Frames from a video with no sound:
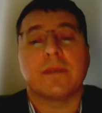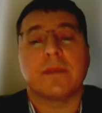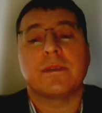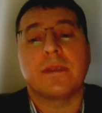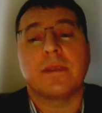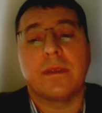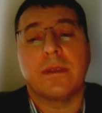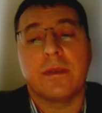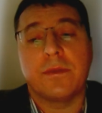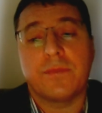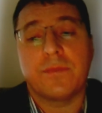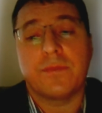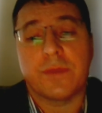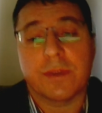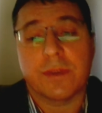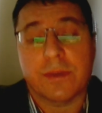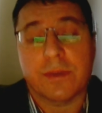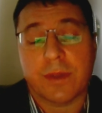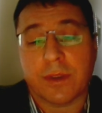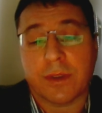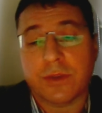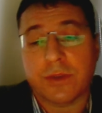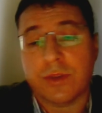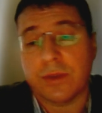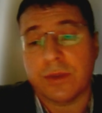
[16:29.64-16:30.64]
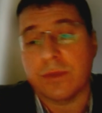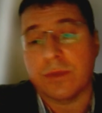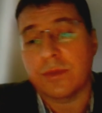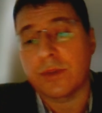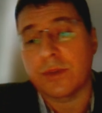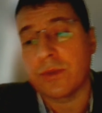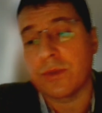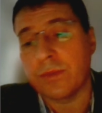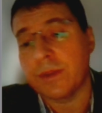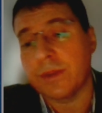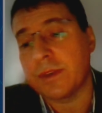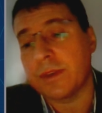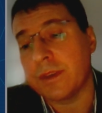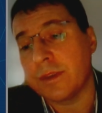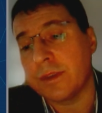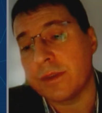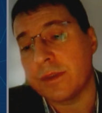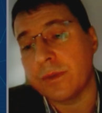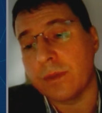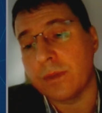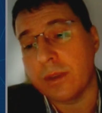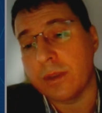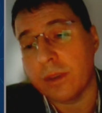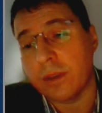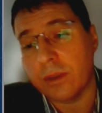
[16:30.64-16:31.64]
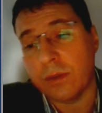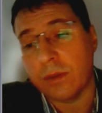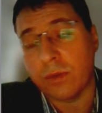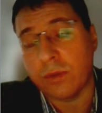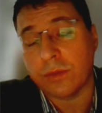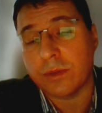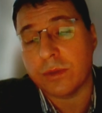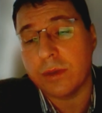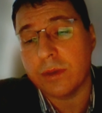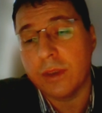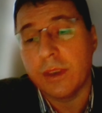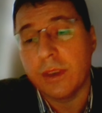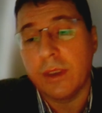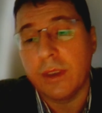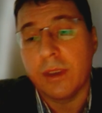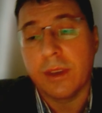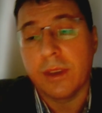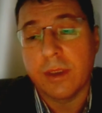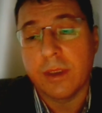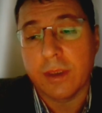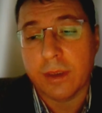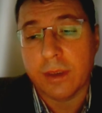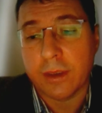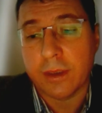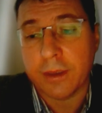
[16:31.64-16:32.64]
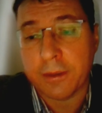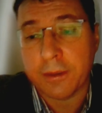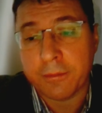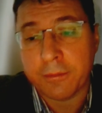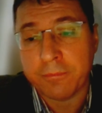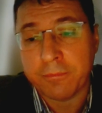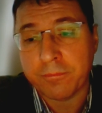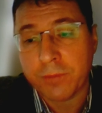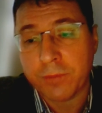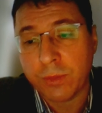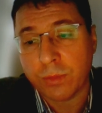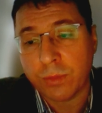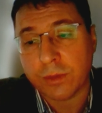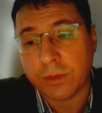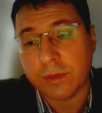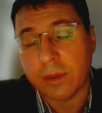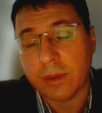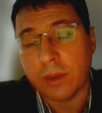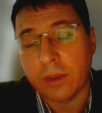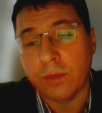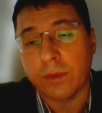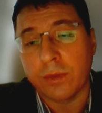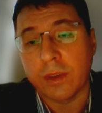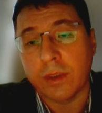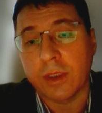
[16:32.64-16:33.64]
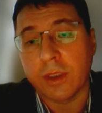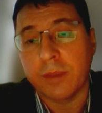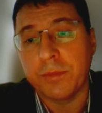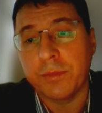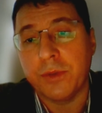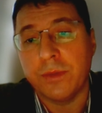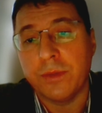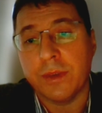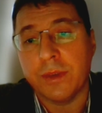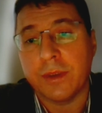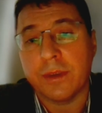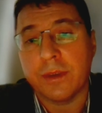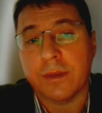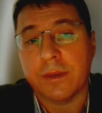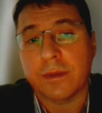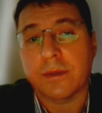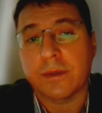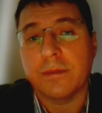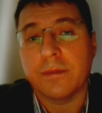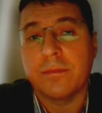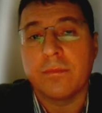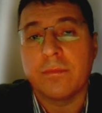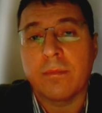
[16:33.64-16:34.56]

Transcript: and infrastructure. So we assist a lot towards the local communities.